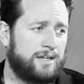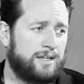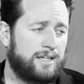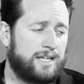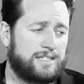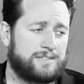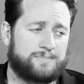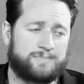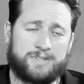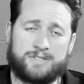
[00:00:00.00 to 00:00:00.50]

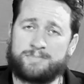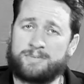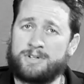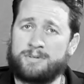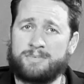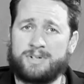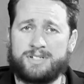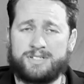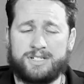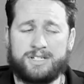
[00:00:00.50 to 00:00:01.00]
That's
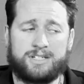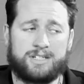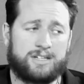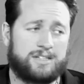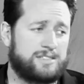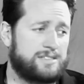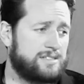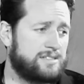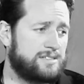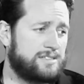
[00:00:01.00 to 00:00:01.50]
pretty much it.
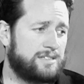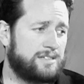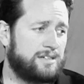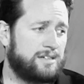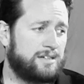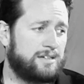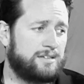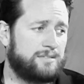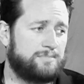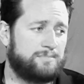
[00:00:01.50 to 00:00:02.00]
That's just
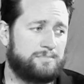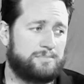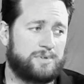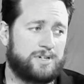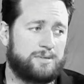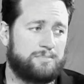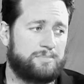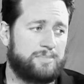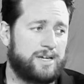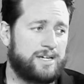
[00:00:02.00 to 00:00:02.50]
a
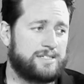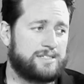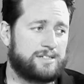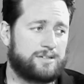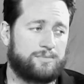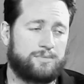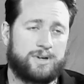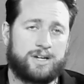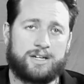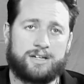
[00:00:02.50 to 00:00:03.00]
pretty
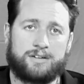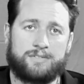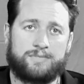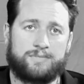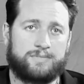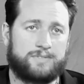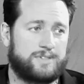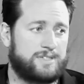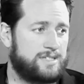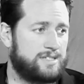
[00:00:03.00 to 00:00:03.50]
basic way of
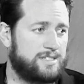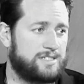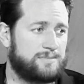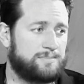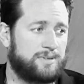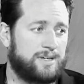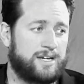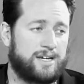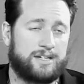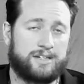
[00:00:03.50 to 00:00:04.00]

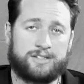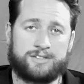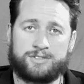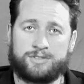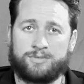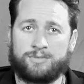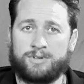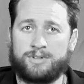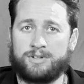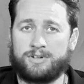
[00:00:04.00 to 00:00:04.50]
displaying and
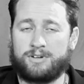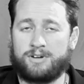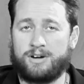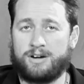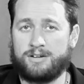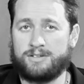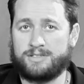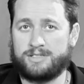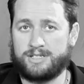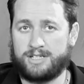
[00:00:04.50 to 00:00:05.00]
storing your
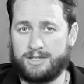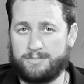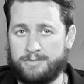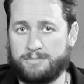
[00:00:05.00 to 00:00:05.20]
cards to keep